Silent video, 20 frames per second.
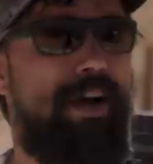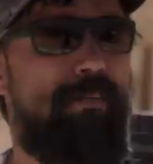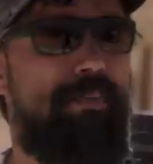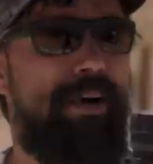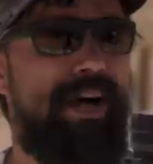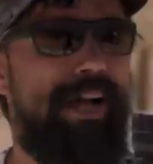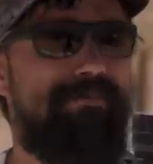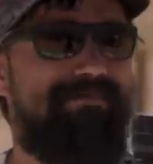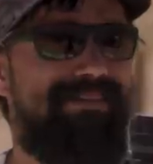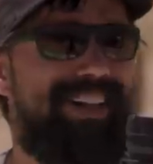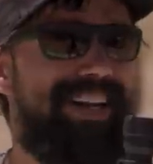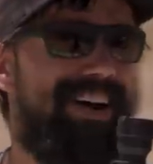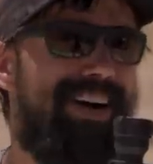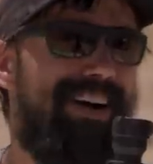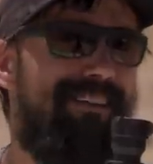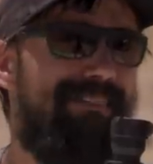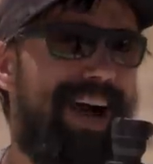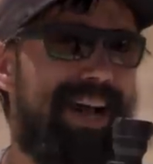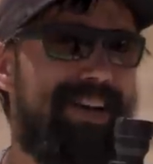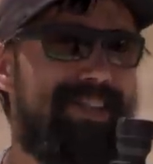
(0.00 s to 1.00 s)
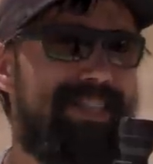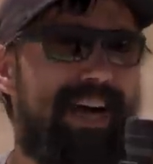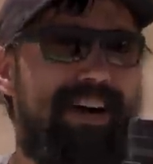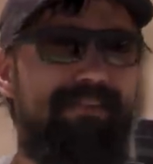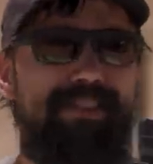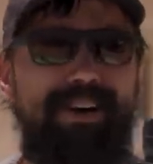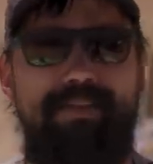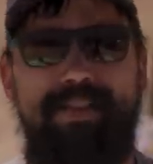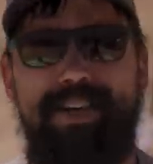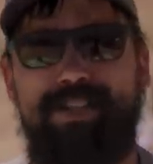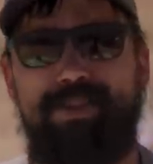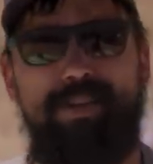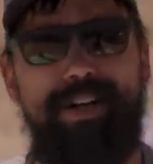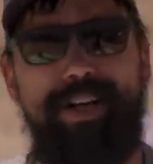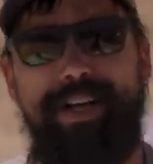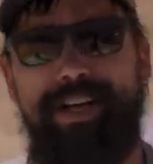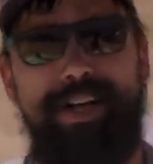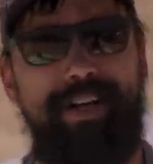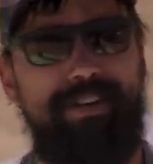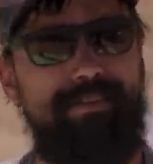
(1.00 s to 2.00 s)
But, you know, I just have it on this one
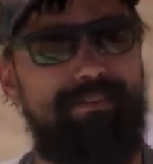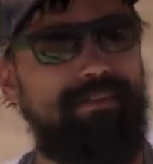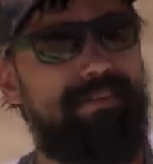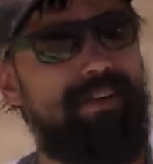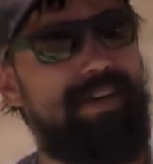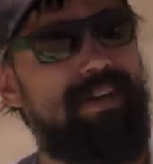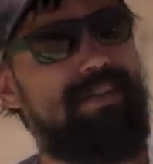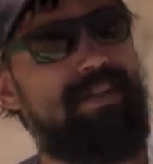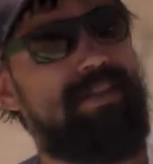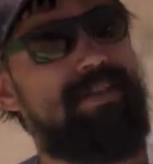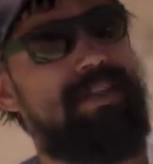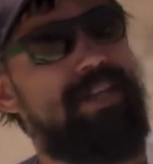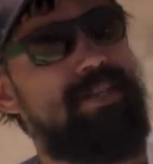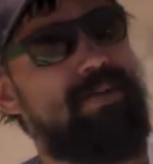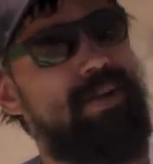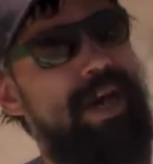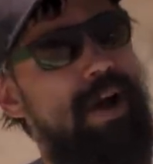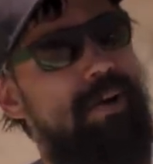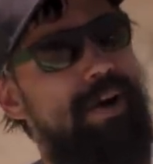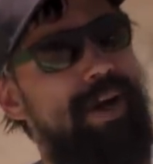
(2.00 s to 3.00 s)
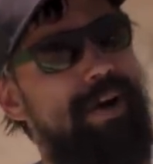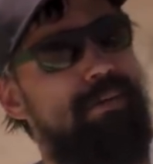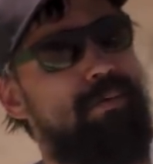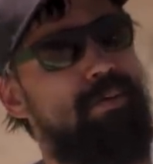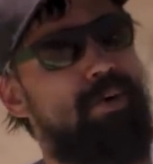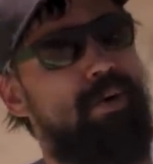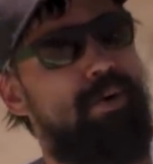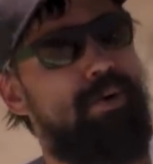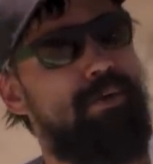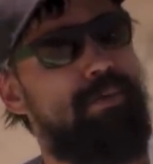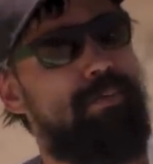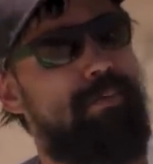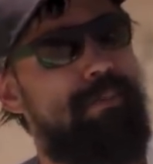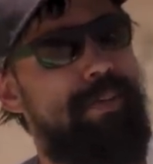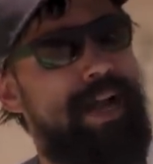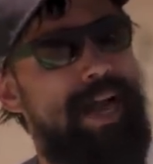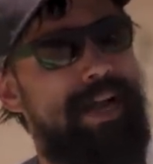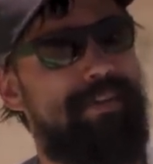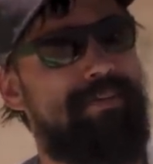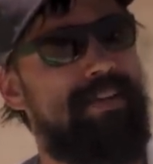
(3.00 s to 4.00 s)
again because it's how I rolled
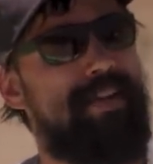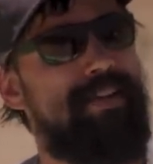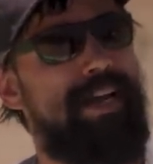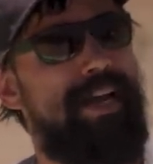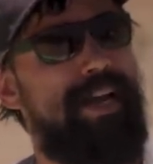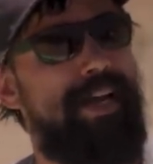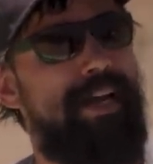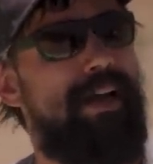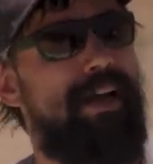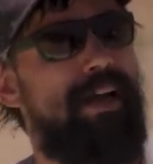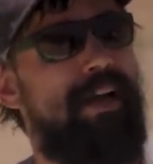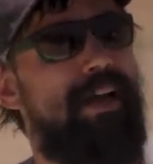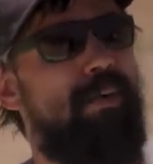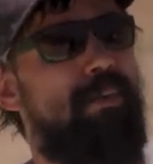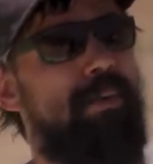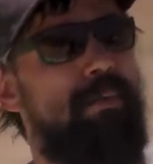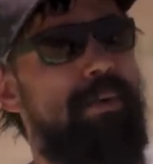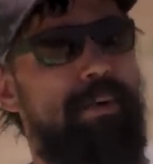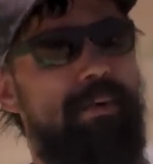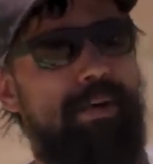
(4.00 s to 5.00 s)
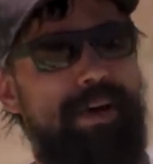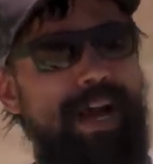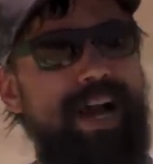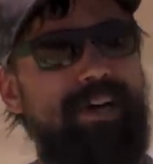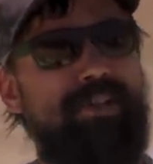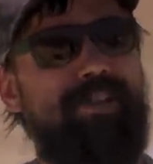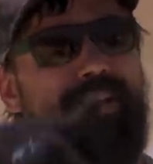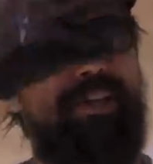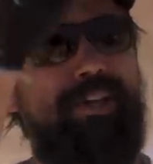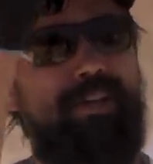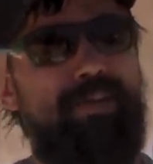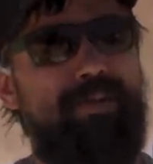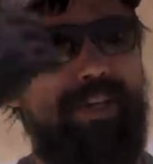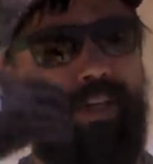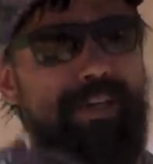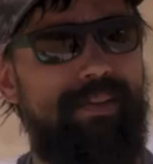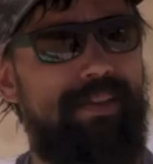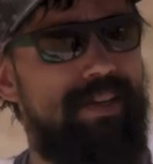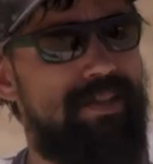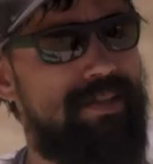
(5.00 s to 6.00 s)
back in the day when we were actually
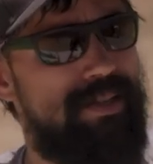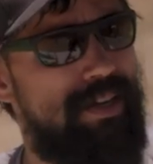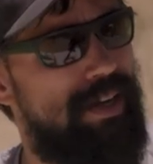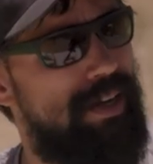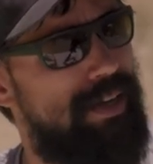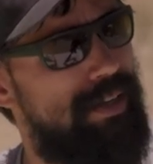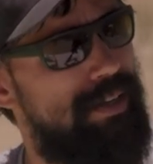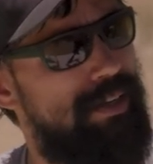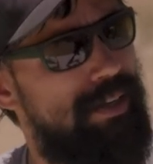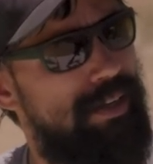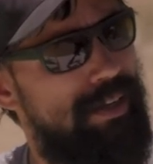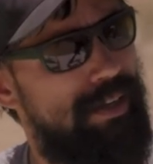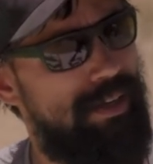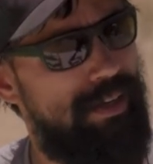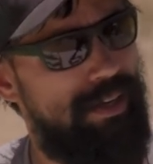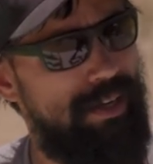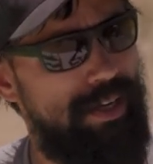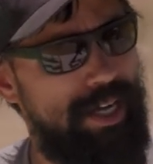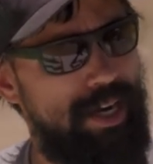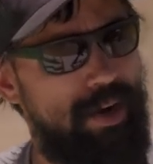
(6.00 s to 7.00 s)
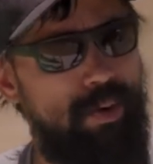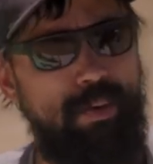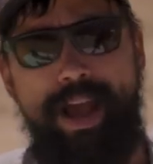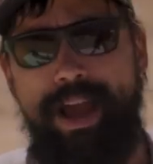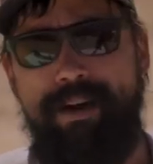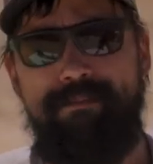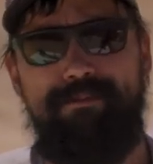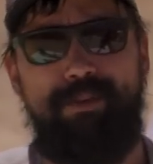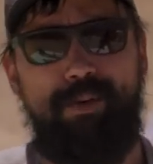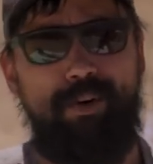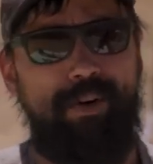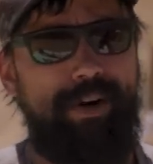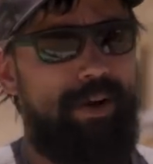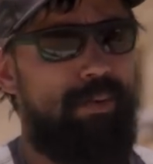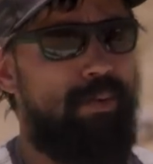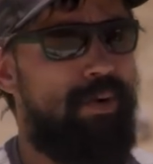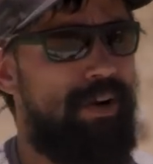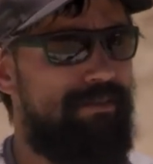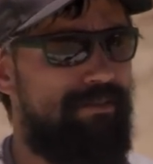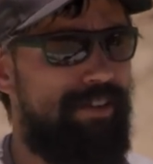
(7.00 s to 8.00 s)
using these, you know,
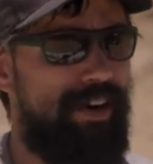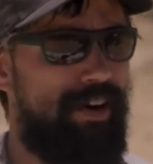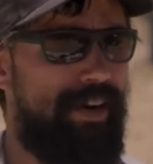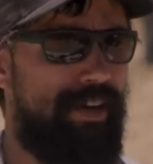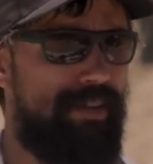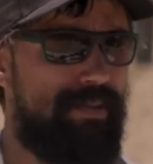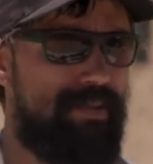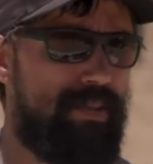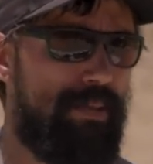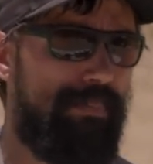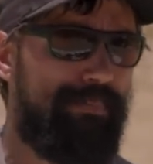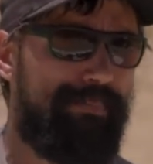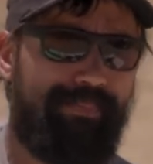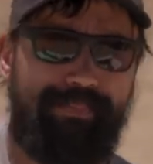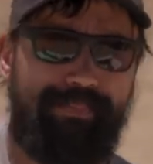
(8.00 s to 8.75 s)
M4A1 variants.